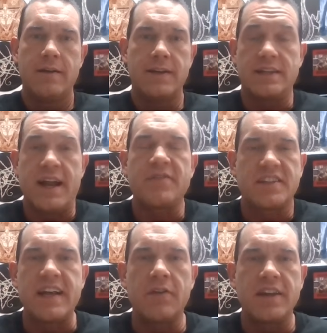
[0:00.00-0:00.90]
Doesn't have to
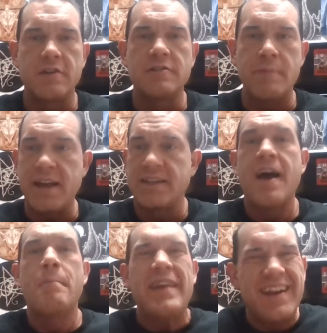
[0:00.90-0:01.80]
sound like those bands.
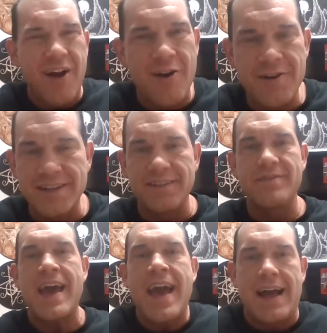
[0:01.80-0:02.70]
Be an artist
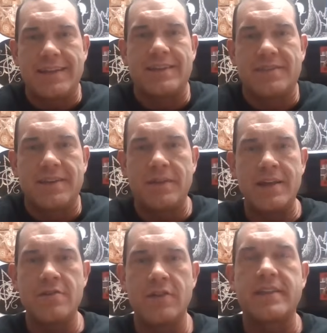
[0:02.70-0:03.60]
of that, something
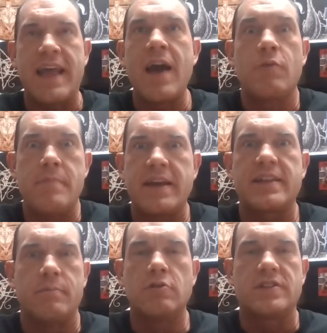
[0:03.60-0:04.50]
that you like. That would make
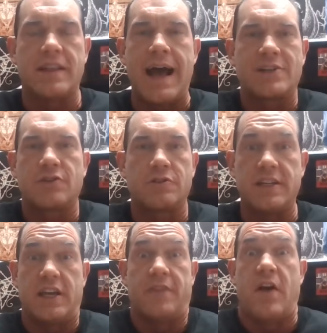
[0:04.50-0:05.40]
the most logical
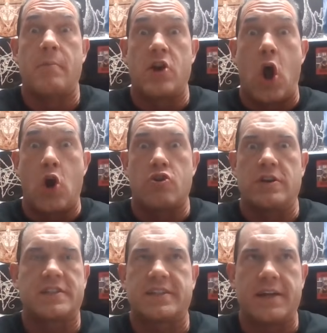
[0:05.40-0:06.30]
sense if I'm an
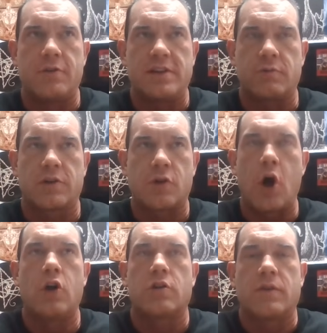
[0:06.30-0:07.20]
artist, because I know that's what
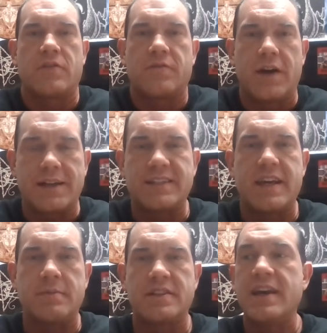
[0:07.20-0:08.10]
Gaahl or whatever the fuck his
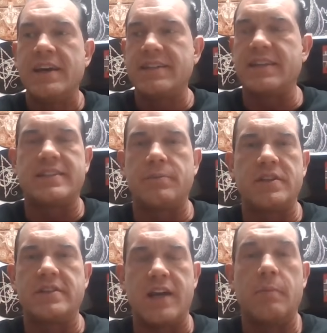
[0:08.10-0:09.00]
name is said
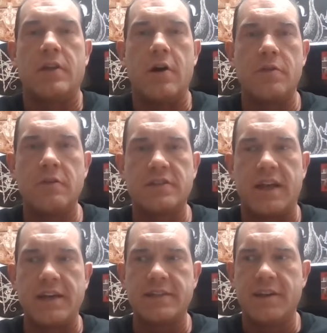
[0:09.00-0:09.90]
something dumb along those
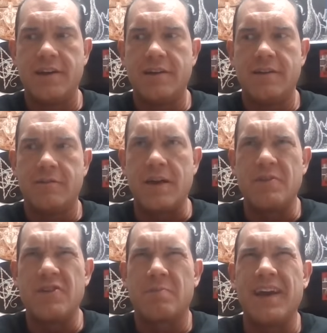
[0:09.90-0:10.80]
lines. Okay,
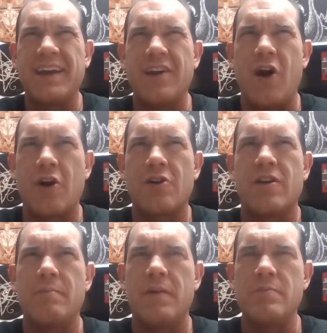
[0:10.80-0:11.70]
but you're playing an art,
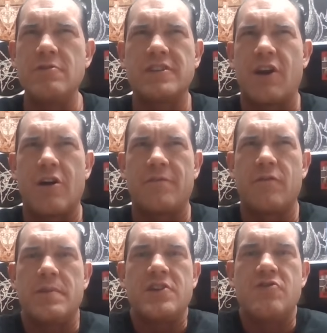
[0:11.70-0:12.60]
a, a music art
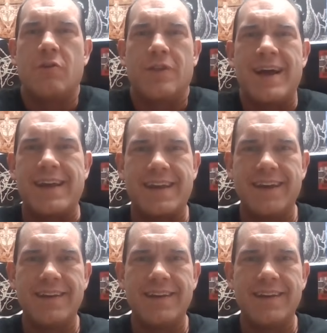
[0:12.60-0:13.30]
form that you don't like.